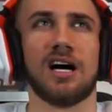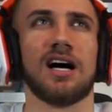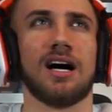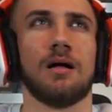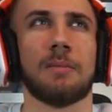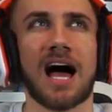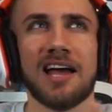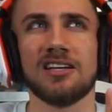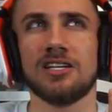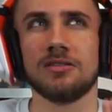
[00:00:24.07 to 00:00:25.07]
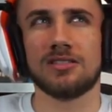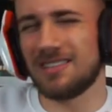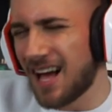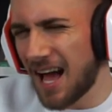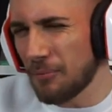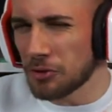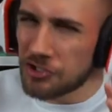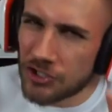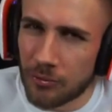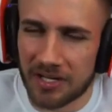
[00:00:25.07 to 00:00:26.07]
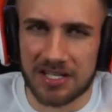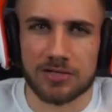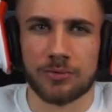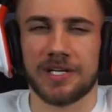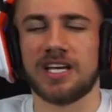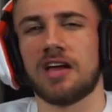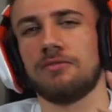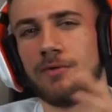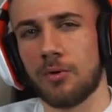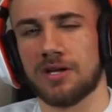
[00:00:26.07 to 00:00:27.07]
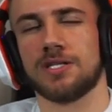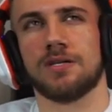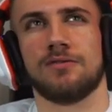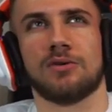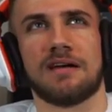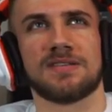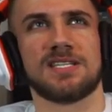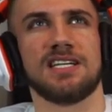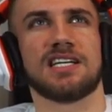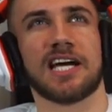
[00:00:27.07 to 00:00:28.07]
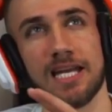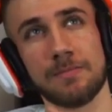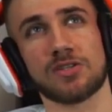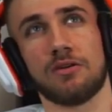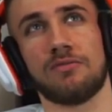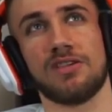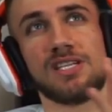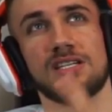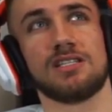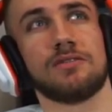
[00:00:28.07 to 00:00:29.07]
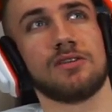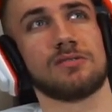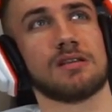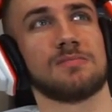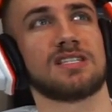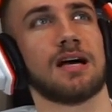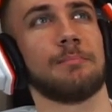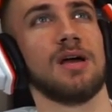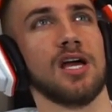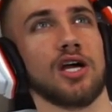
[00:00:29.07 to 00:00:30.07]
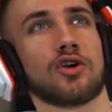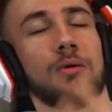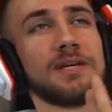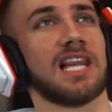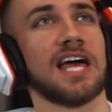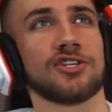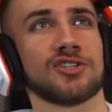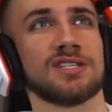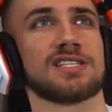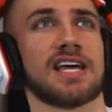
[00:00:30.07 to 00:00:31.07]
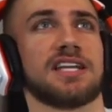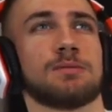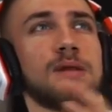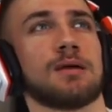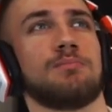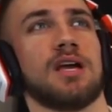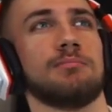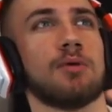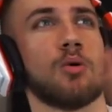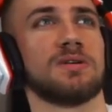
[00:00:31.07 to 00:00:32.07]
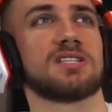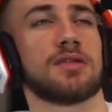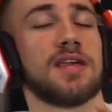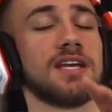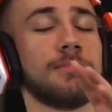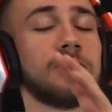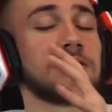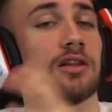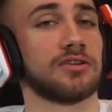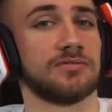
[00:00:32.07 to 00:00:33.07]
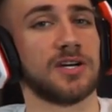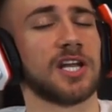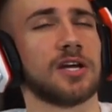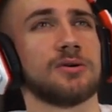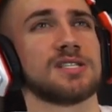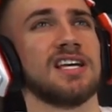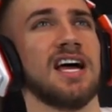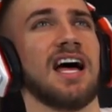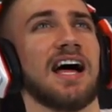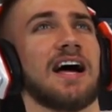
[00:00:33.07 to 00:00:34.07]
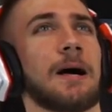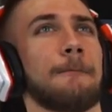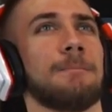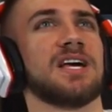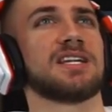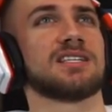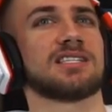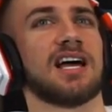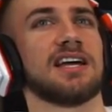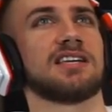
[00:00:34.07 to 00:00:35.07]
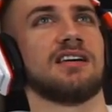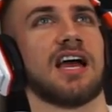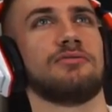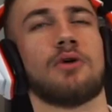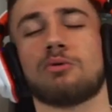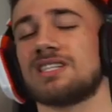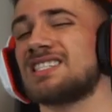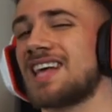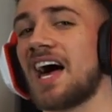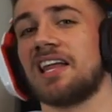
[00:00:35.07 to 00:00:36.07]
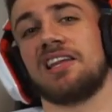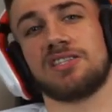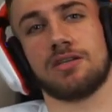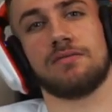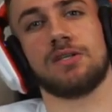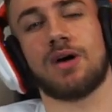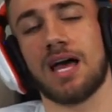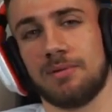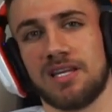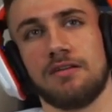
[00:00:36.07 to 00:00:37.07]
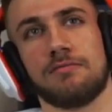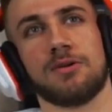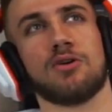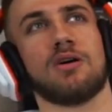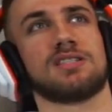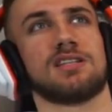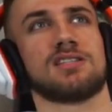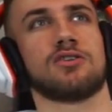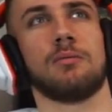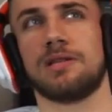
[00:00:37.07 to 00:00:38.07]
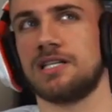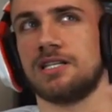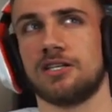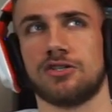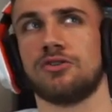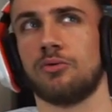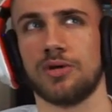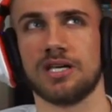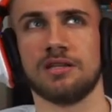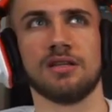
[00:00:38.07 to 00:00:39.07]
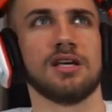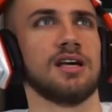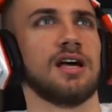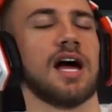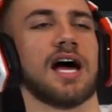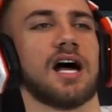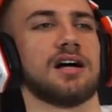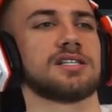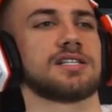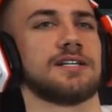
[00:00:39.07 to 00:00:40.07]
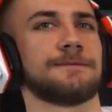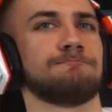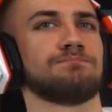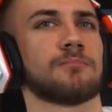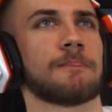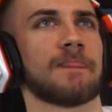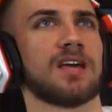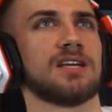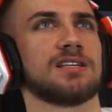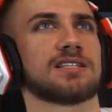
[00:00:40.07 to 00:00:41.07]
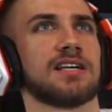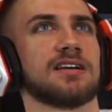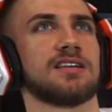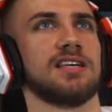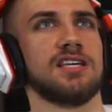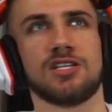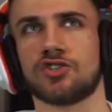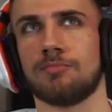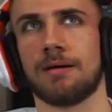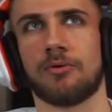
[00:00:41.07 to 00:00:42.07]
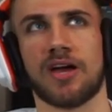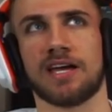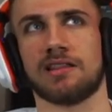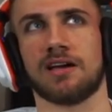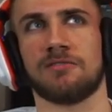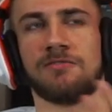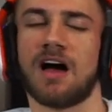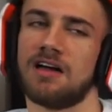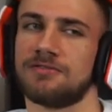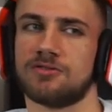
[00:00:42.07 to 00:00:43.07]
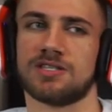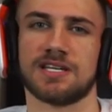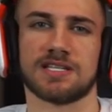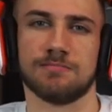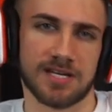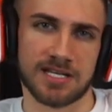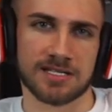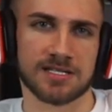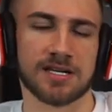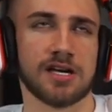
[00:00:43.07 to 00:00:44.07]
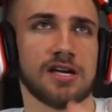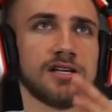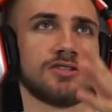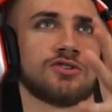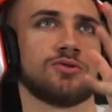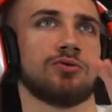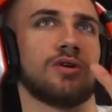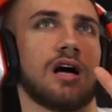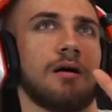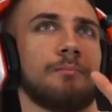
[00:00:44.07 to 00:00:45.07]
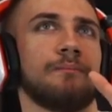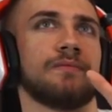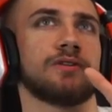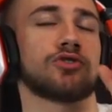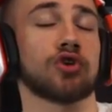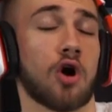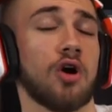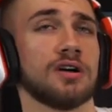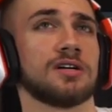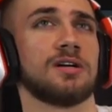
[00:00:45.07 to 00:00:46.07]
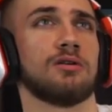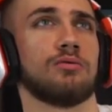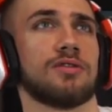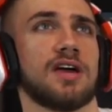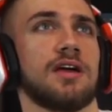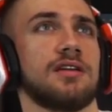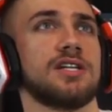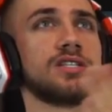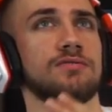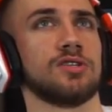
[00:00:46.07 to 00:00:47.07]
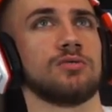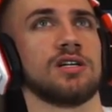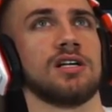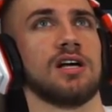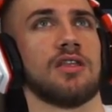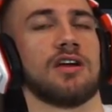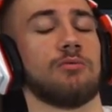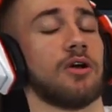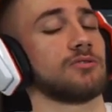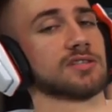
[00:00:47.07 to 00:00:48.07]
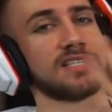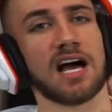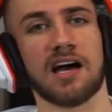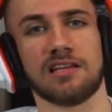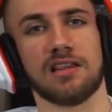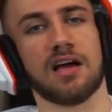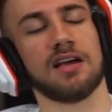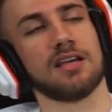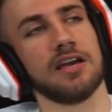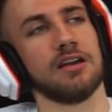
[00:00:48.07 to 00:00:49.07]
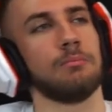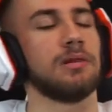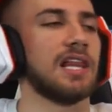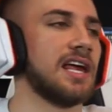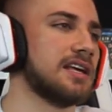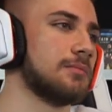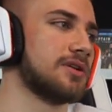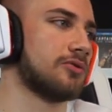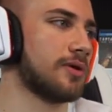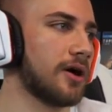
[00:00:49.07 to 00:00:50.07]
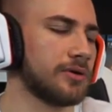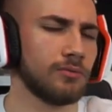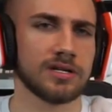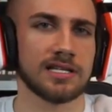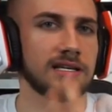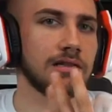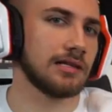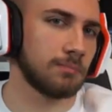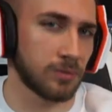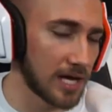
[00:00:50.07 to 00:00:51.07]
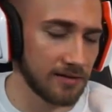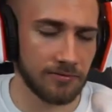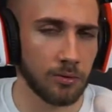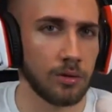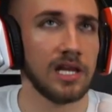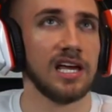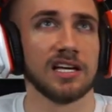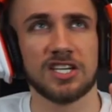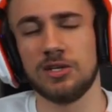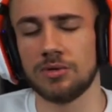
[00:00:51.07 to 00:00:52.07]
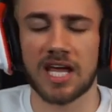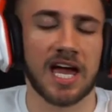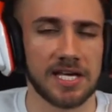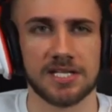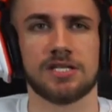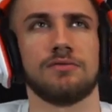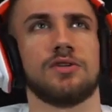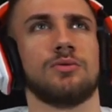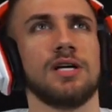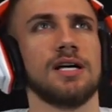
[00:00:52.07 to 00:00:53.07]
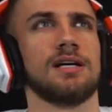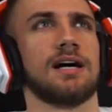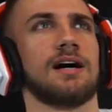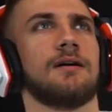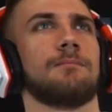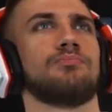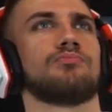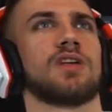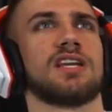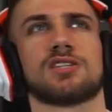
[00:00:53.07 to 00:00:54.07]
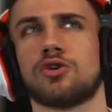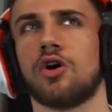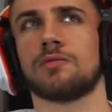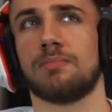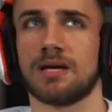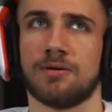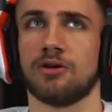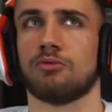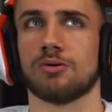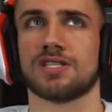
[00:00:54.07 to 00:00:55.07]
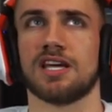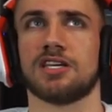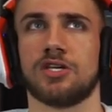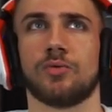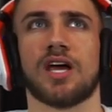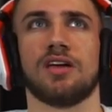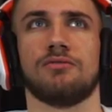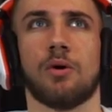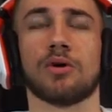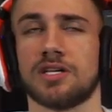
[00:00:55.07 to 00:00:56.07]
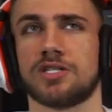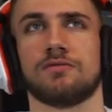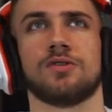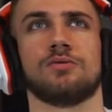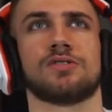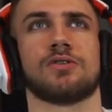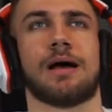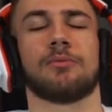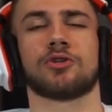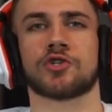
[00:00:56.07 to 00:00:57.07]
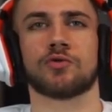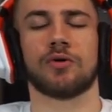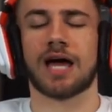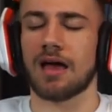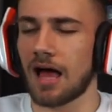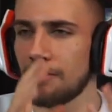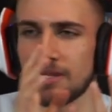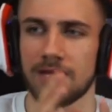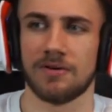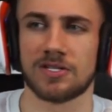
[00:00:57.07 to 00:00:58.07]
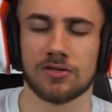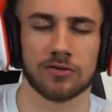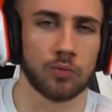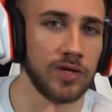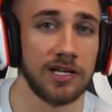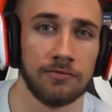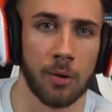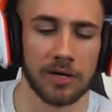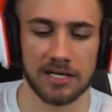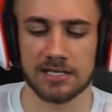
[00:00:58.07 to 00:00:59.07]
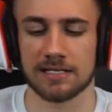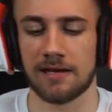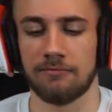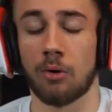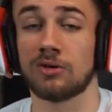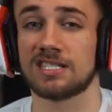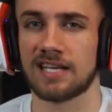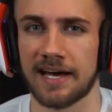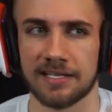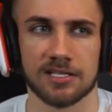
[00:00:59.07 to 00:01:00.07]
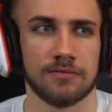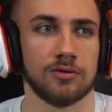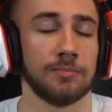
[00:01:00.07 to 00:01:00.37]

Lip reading: I'm not sure it is really a Vogue interview. I've seen clips of these interviews in some compilations and Blackpink moments, I think, about a lot of videos. It is like a Voguestyle interview, I believe, because it is completely in Korean and it is like each member had like 5 to 6 minutes to talk with an interviewer. They were outside like playing a bit around. It was like a little playful Q&A interview. It is called Blackpink Rosé Q&A Vogue interview. So I'm not sure. I believe it's not really Vogue. It is a Vogue style interview.